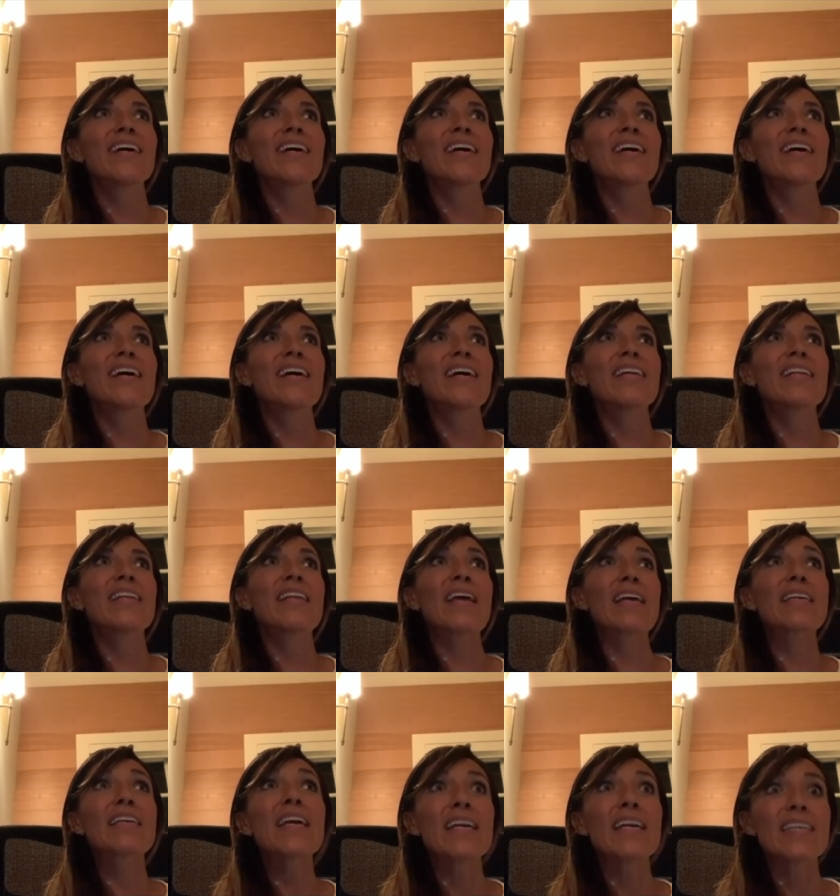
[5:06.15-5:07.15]
And
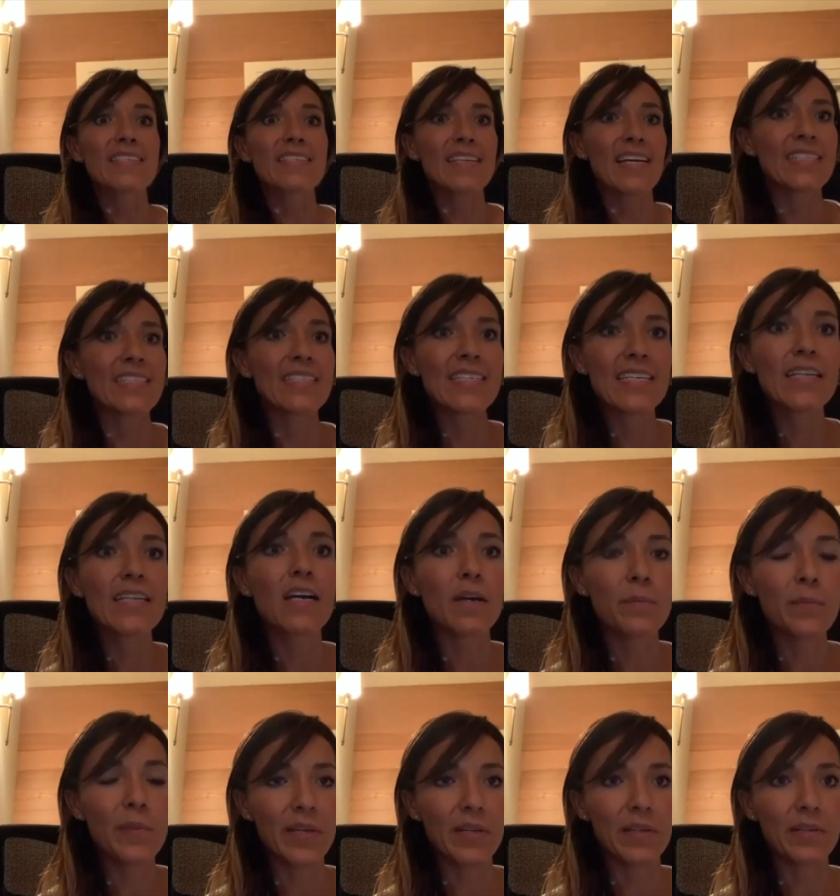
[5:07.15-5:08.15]
yes, I did
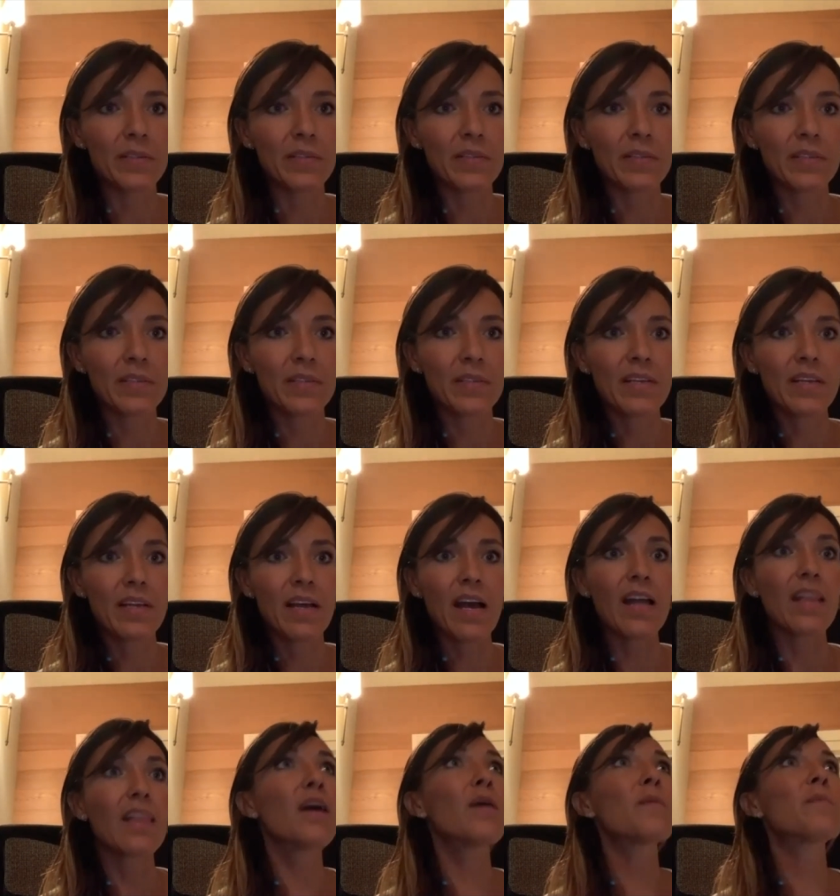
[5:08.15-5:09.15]
got better, a
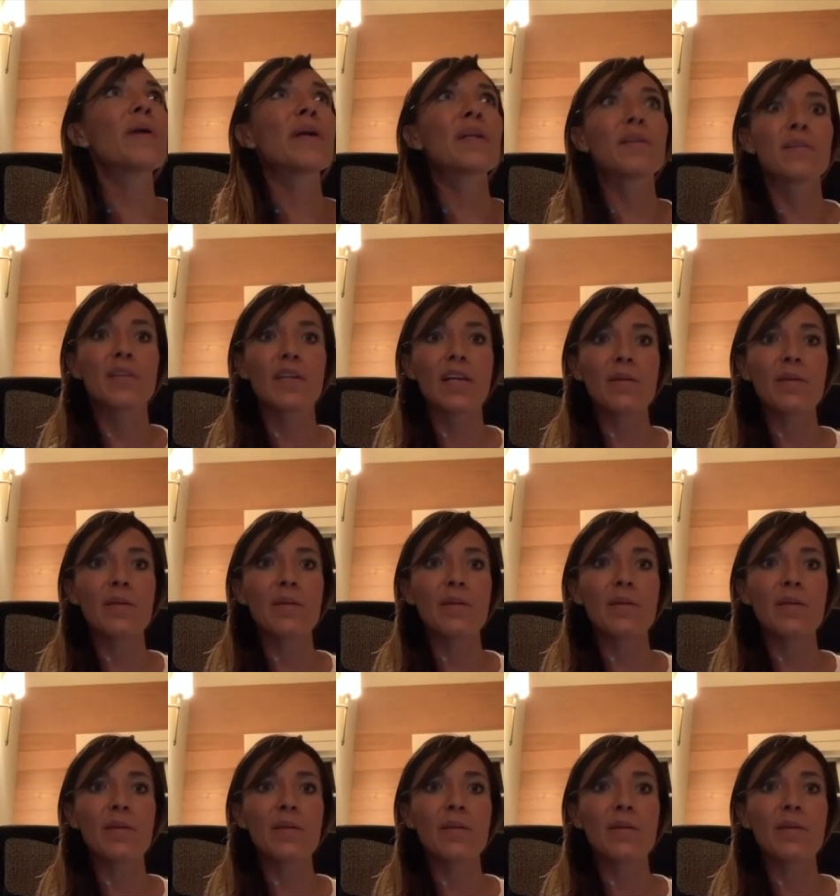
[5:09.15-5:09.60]
lot better.